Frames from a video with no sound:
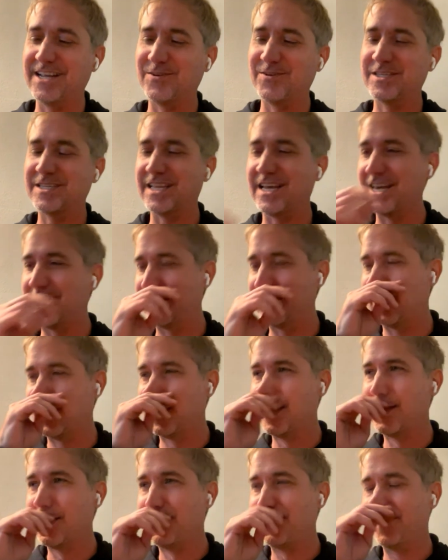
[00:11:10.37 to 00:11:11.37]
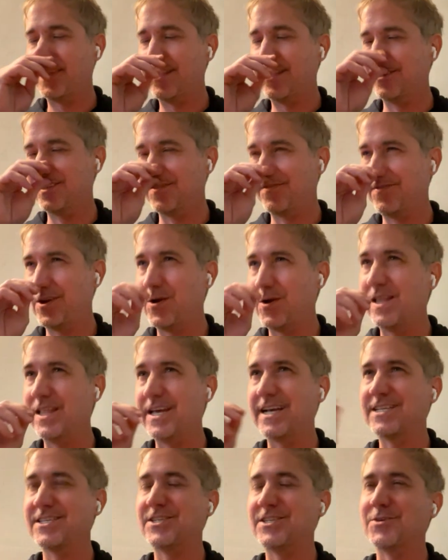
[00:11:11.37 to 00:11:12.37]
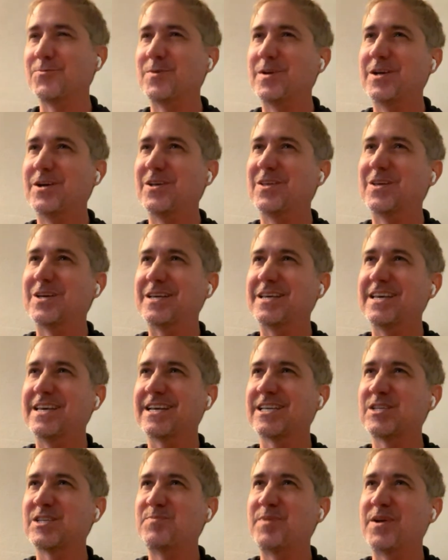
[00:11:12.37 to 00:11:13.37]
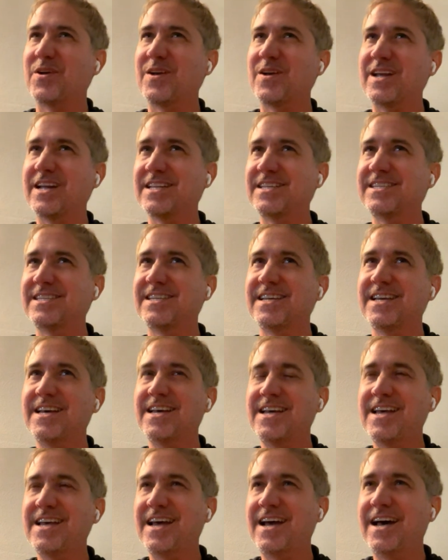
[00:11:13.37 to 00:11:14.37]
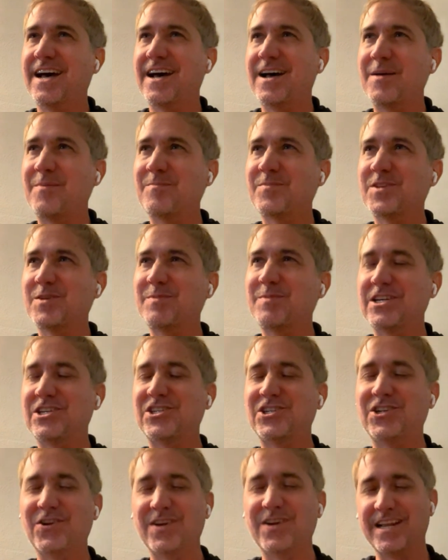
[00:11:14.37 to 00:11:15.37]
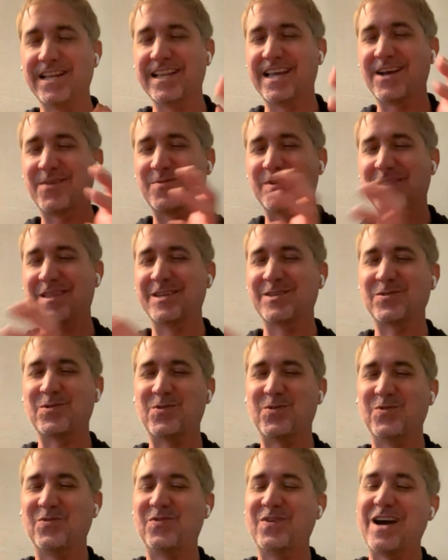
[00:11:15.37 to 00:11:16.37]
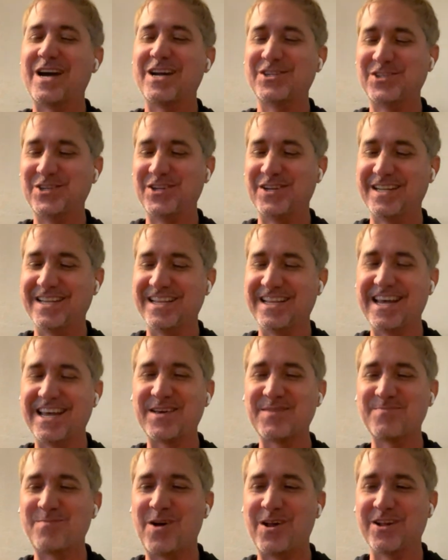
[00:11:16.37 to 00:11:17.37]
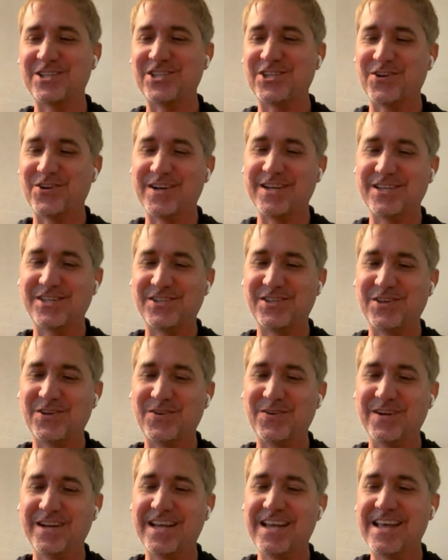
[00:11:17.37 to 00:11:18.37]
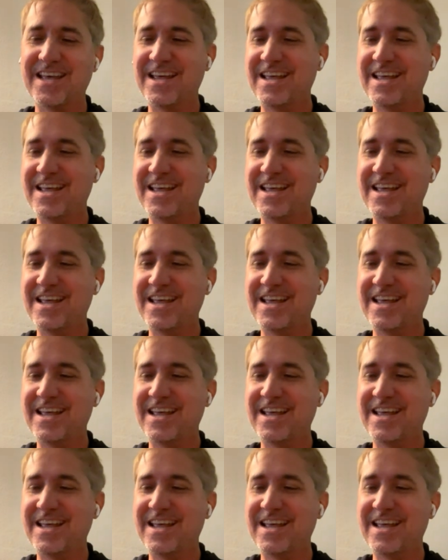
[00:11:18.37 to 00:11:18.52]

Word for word: It was like it was a very like surreal experience um, to be shooting like with this old fashioned like monster in a suit.